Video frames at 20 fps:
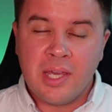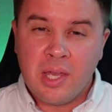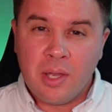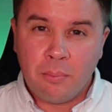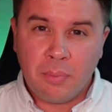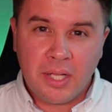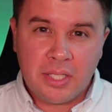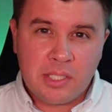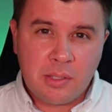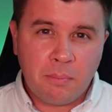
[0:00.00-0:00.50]
but
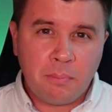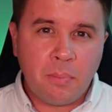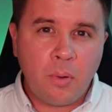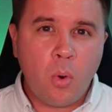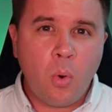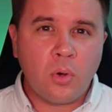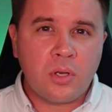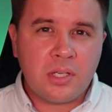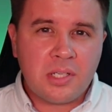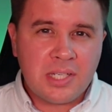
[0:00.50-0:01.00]
it's
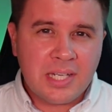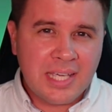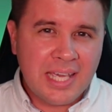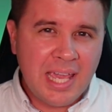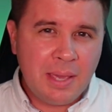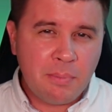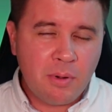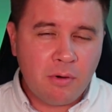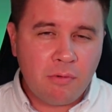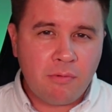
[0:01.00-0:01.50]
important to keep
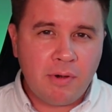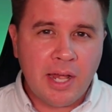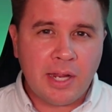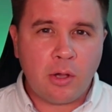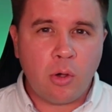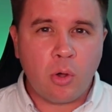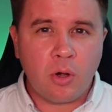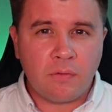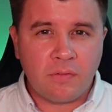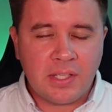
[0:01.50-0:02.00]
a record
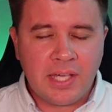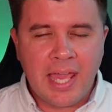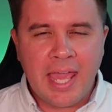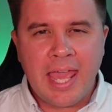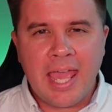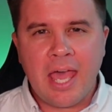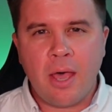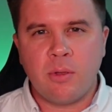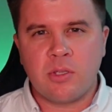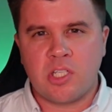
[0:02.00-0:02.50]
of the
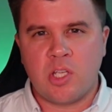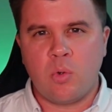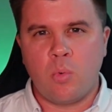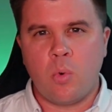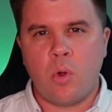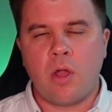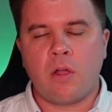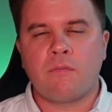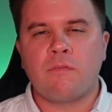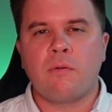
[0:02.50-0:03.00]
hours you
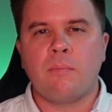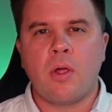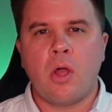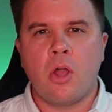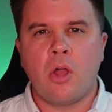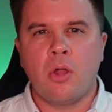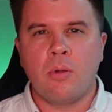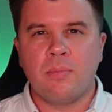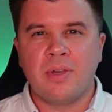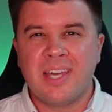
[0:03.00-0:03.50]
work from
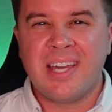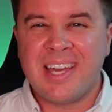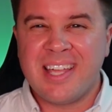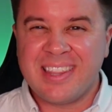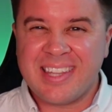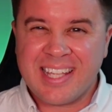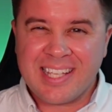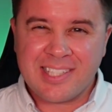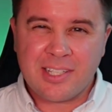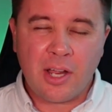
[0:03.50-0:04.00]
home,
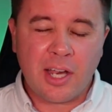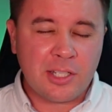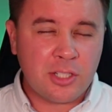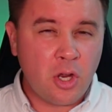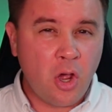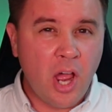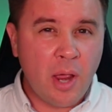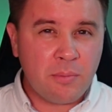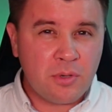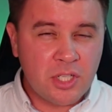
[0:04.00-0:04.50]
things like
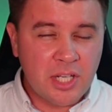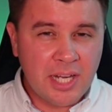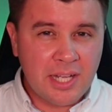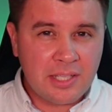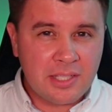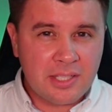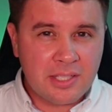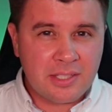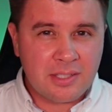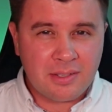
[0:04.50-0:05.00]

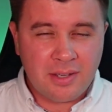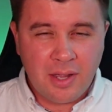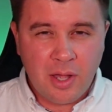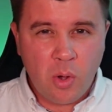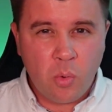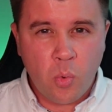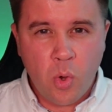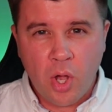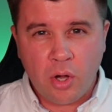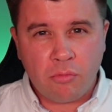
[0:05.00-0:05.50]
timesheets, a
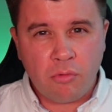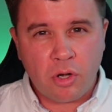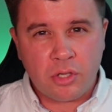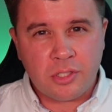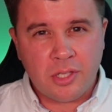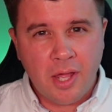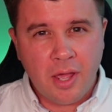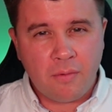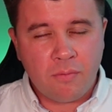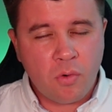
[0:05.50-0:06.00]
work
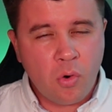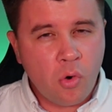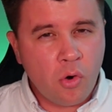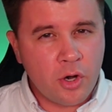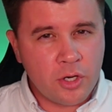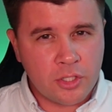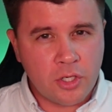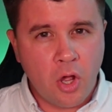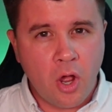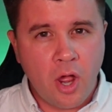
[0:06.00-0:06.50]
roster, or a
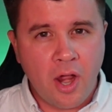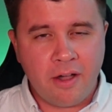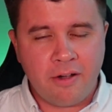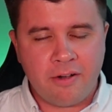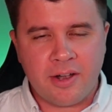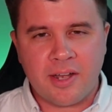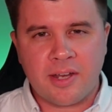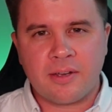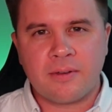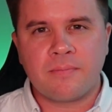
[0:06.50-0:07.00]
diary.
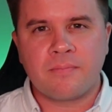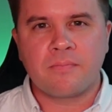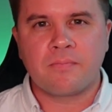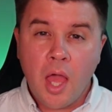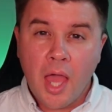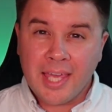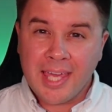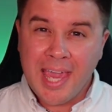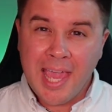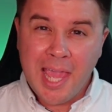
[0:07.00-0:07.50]
A
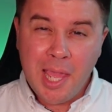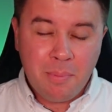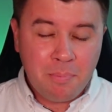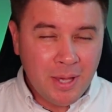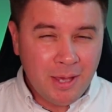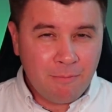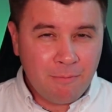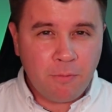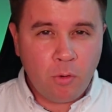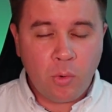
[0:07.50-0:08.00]
key
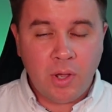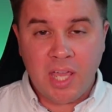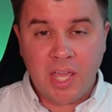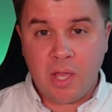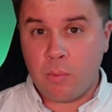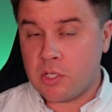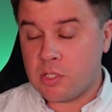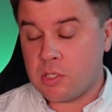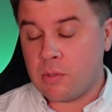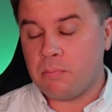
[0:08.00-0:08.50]
pitfall here, which
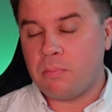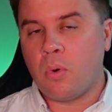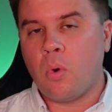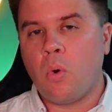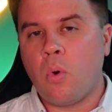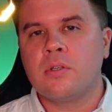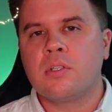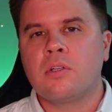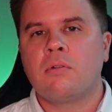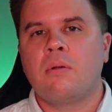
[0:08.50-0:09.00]
is important
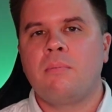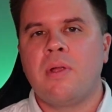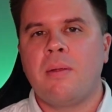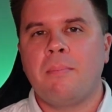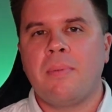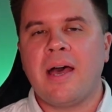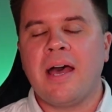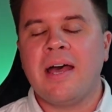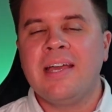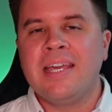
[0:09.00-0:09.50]
to
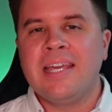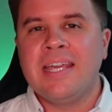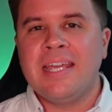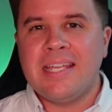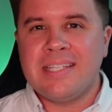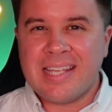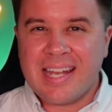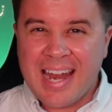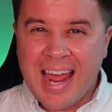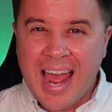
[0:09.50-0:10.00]
remember, is
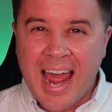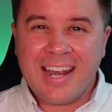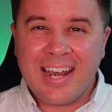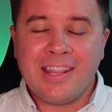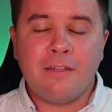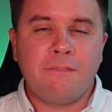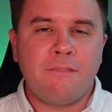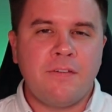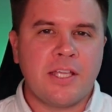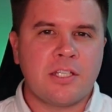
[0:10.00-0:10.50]
that under the
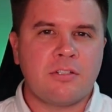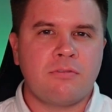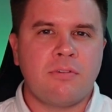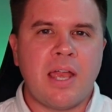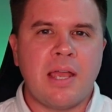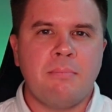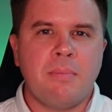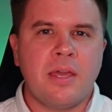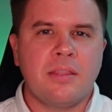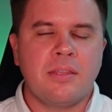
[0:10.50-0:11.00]
fixed rate
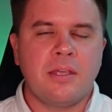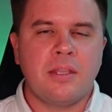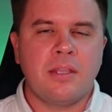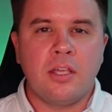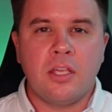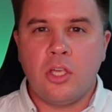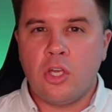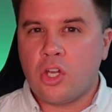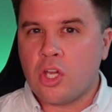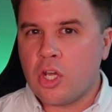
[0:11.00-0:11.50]
method, you
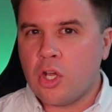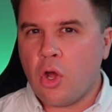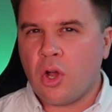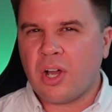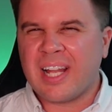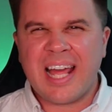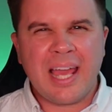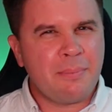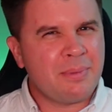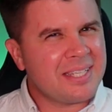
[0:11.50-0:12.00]
cannot
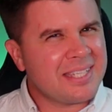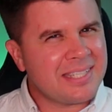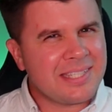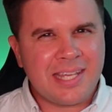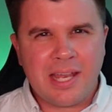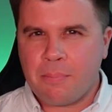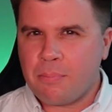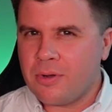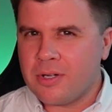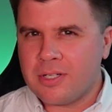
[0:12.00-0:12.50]
claim a
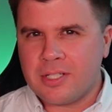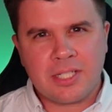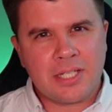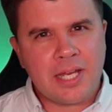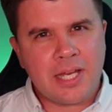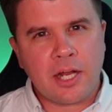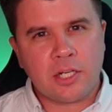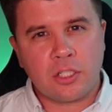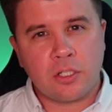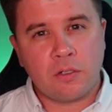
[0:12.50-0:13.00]
separate
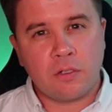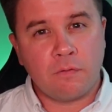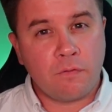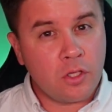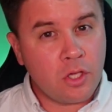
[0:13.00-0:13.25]
deduction for your